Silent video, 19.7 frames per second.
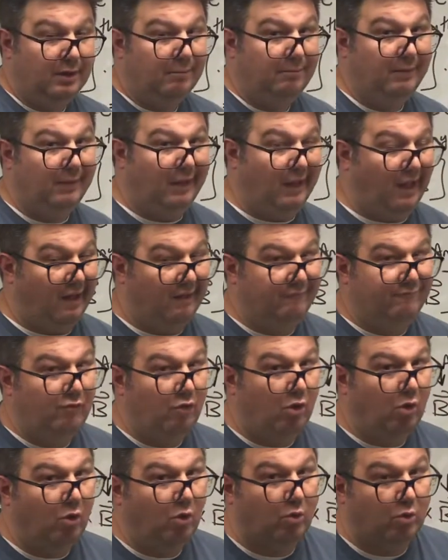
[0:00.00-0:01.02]
Me have
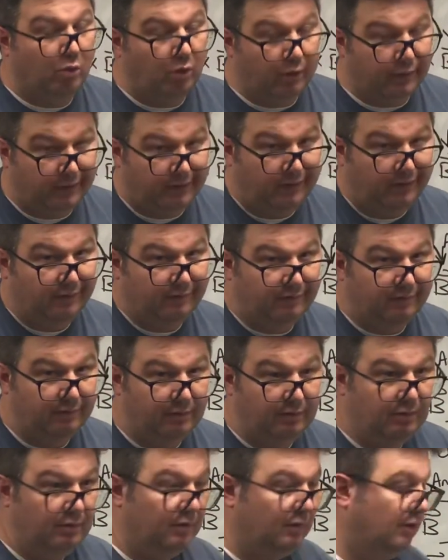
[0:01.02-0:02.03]
no cookies
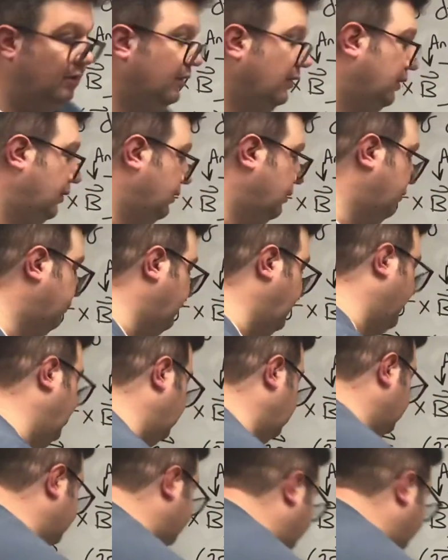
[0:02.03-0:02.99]
right?